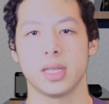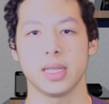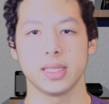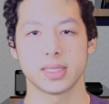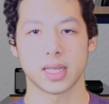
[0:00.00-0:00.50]

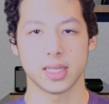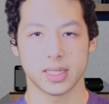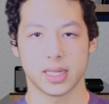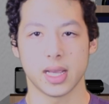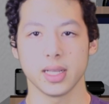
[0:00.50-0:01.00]
inside
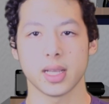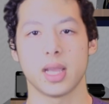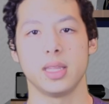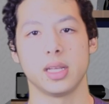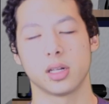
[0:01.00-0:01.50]
the tag
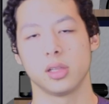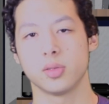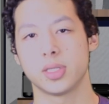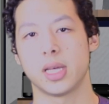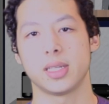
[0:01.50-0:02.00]
and then
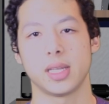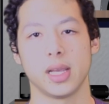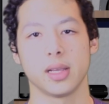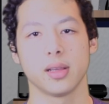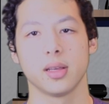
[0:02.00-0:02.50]
close that
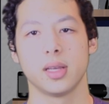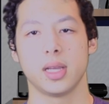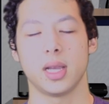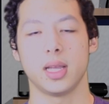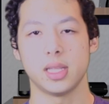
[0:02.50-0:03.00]
tag,
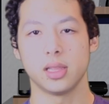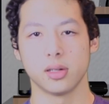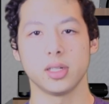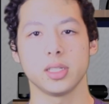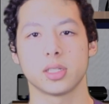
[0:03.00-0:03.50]
and then
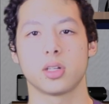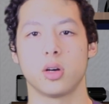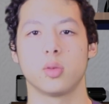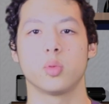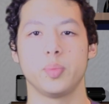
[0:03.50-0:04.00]
learning to
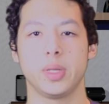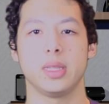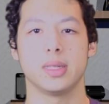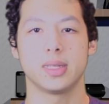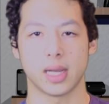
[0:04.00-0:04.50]
code will
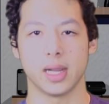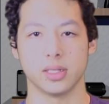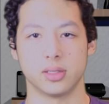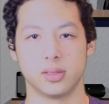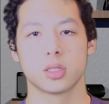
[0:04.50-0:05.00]
be the
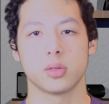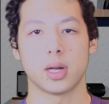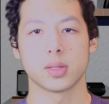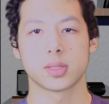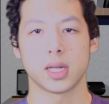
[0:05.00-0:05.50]
title. So
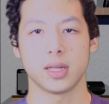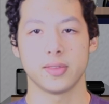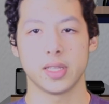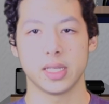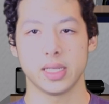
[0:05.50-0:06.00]
outside
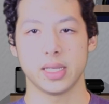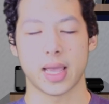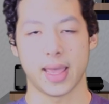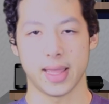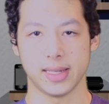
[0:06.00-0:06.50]
of the
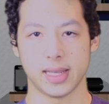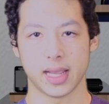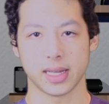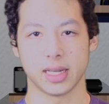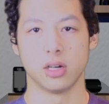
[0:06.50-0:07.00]
head
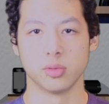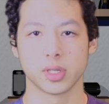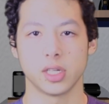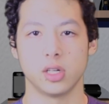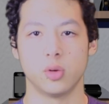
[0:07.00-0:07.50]
tag now,
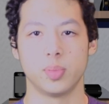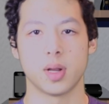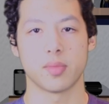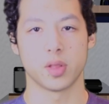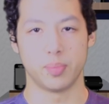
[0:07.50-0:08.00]
we're going to
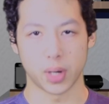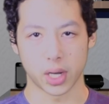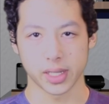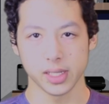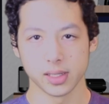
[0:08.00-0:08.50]
open up the
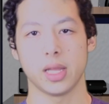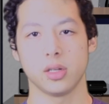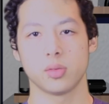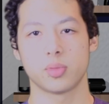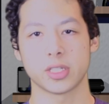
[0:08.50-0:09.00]
body
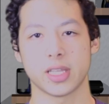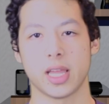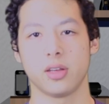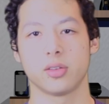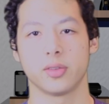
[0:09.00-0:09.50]
and press
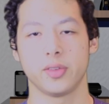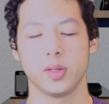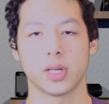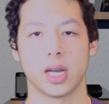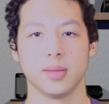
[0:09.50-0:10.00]
enter a
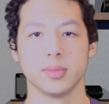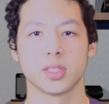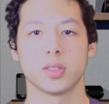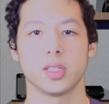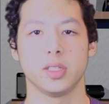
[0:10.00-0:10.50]
few
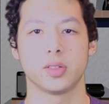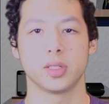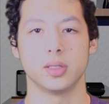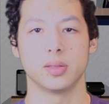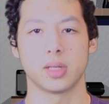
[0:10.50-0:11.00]
times so that you
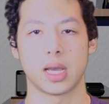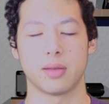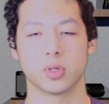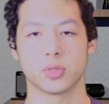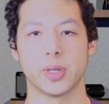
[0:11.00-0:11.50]
can
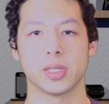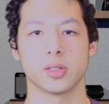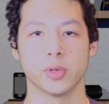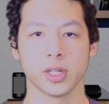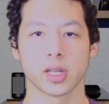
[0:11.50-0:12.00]
have more space
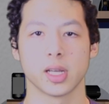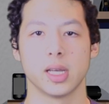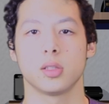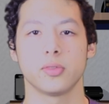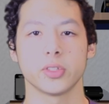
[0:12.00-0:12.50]
to work.
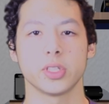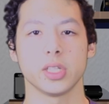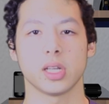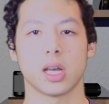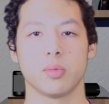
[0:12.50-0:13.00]
So the first
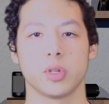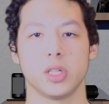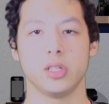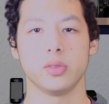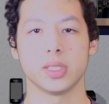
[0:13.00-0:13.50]
thing I'm going
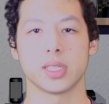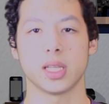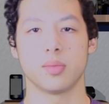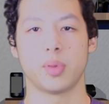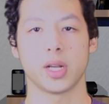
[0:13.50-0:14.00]
to do
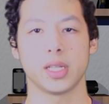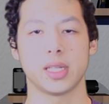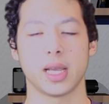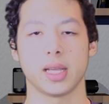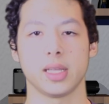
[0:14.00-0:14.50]
inside the body
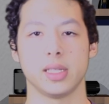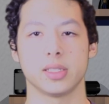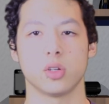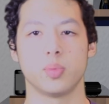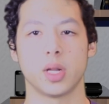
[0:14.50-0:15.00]
tag
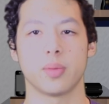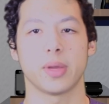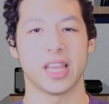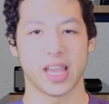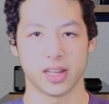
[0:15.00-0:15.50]
is open
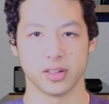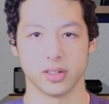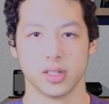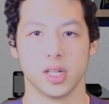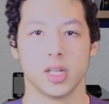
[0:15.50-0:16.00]
up a
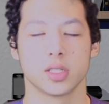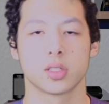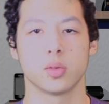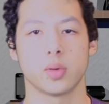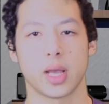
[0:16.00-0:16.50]
header.
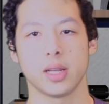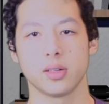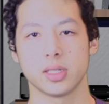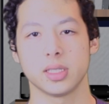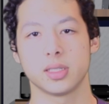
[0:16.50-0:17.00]
So
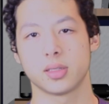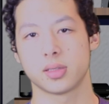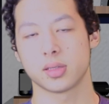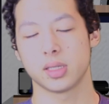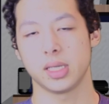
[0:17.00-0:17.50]
header
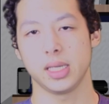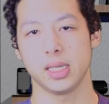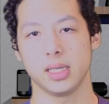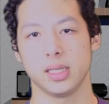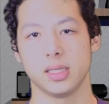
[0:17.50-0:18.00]
is
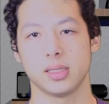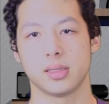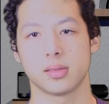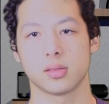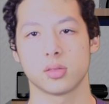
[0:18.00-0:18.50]

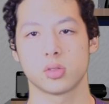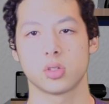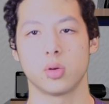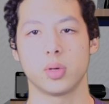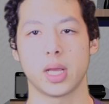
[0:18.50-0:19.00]

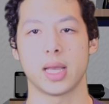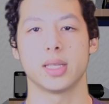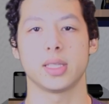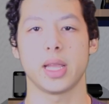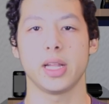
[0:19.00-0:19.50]
shown
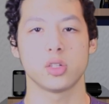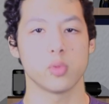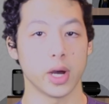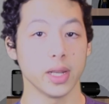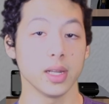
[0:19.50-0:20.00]
as
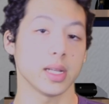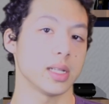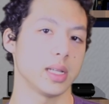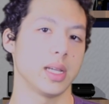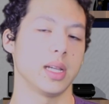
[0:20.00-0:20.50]
H1
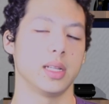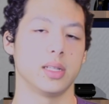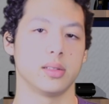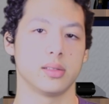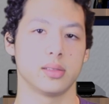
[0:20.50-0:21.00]

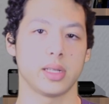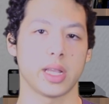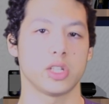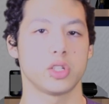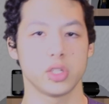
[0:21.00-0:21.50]
and
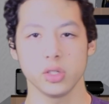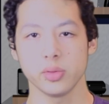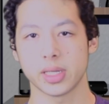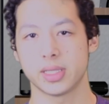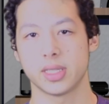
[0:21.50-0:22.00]

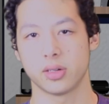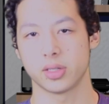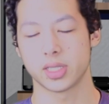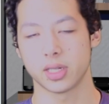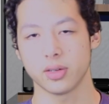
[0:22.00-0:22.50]
H2, etc.,
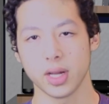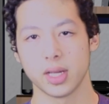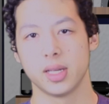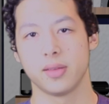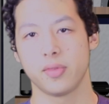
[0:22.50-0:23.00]
etc.
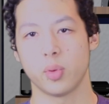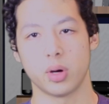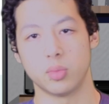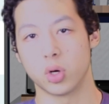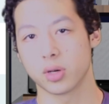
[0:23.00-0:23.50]
If you
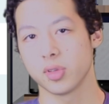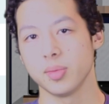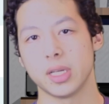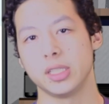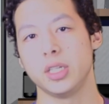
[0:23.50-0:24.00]
want more of
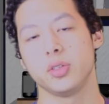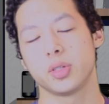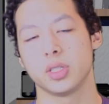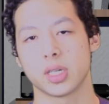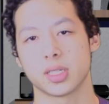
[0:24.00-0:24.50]
them, and then you
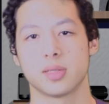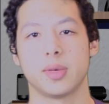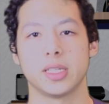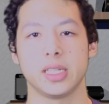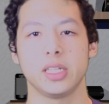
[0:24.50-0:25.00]
can
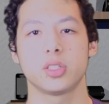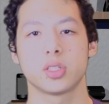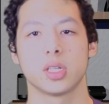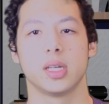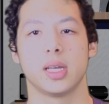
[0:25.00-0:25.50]
customize
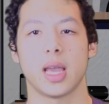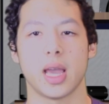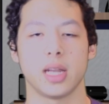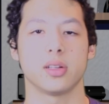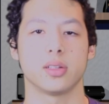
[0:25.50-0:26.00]
each
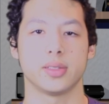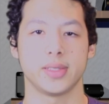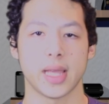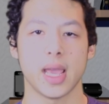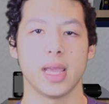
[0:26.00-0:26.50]
header
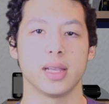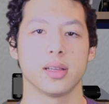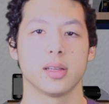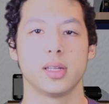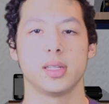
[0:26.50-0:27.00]

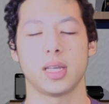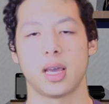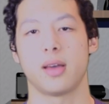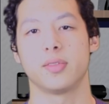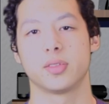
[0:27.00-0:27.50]
tag to
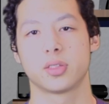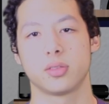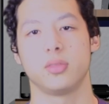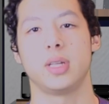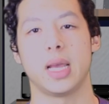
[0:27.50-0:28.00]
have
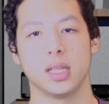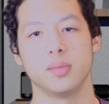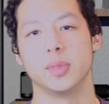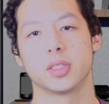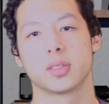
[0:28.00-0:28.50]
certain
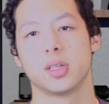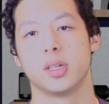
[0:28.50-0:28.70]
elements,